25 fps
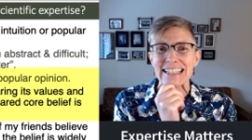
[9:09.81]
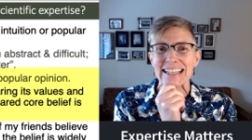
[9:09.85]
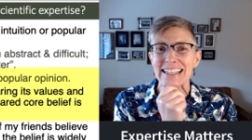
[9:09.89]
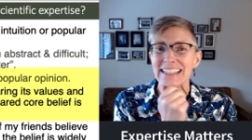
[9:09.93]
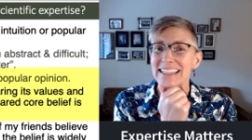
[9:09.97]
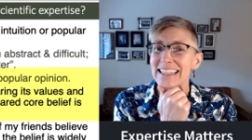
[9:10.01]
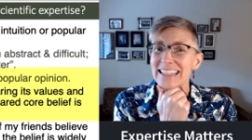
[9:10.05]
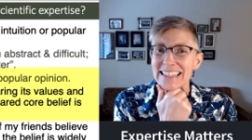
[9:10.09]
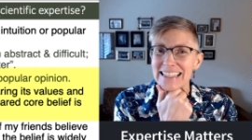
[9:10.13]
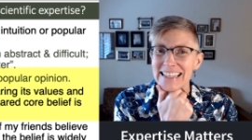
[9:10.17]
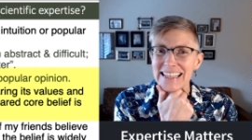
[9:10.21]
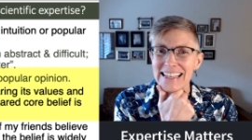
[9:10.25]

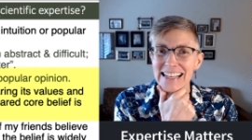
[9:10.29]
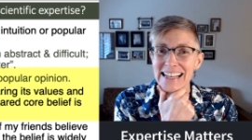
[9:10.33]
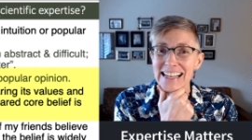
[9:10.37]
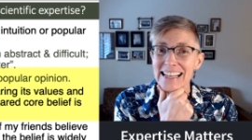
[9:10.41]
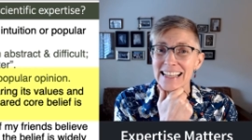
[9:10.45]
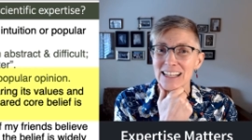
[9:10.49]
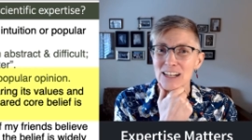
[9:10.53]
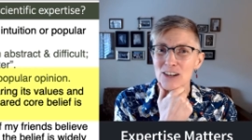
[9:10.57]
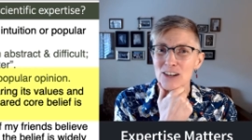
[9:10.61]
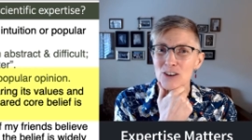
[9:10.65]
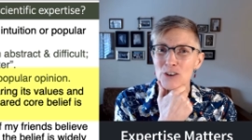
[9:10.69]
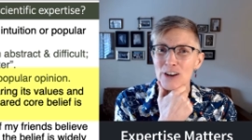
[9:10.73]
is not a
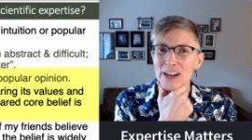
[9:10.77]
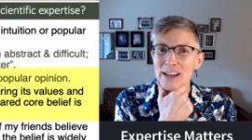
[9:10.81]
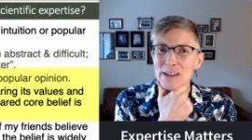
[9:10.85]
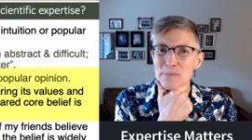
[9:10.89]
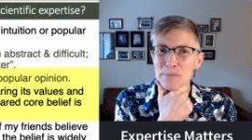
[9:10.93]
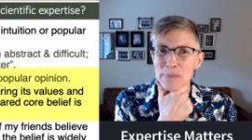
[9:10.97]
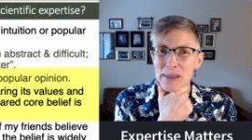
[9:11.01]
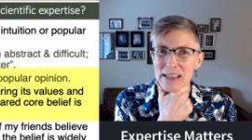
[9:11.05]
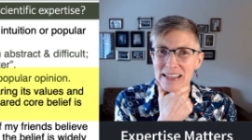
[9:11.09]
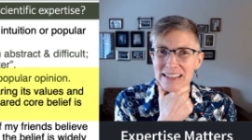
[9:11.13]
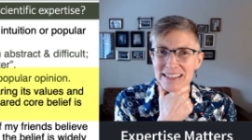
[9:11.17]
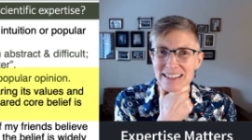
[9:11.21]
great
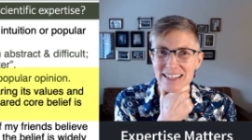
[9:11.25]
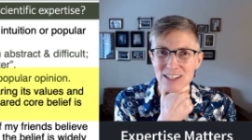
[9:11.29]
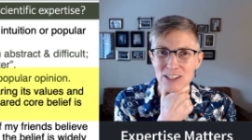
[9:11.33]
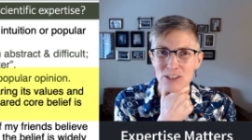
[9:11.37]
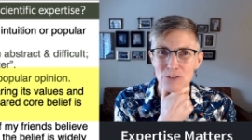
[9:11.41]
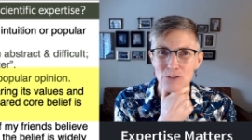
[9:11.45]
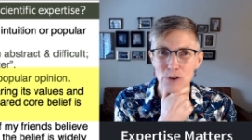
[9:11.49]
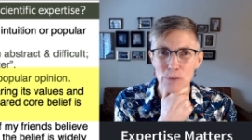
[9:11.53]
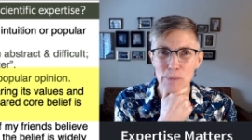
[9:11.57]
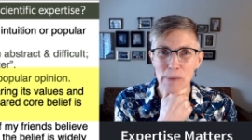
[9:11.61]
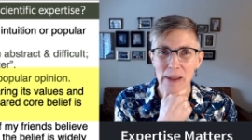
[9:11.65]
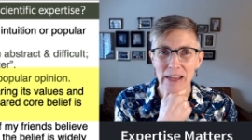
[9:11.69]
basis for
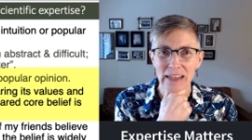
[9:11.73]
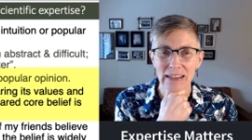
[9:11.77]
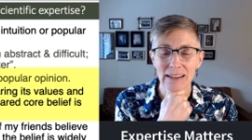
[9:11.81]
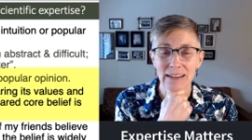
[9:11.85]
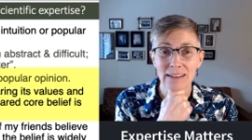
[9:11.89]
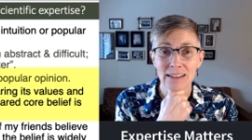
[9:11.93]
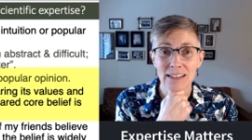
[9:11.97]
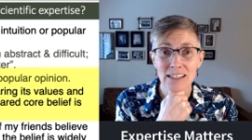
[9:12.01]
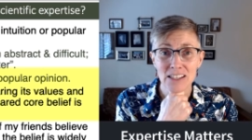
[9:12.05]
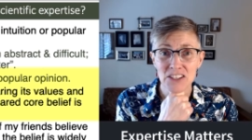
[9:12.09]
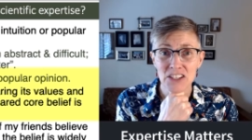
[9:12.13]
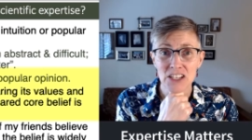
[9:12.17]
making
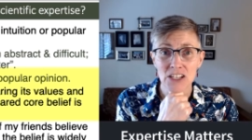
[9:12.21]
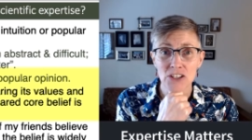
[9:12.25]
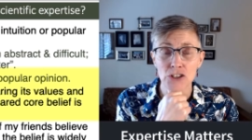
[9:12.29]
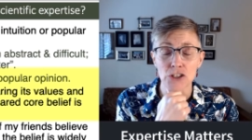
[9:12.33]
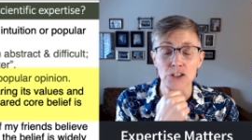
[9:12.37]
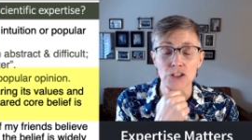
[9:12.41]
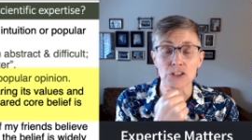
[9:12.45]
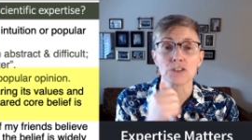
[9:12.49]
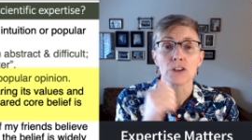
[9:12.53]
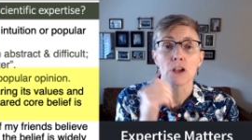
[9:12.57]
decisions.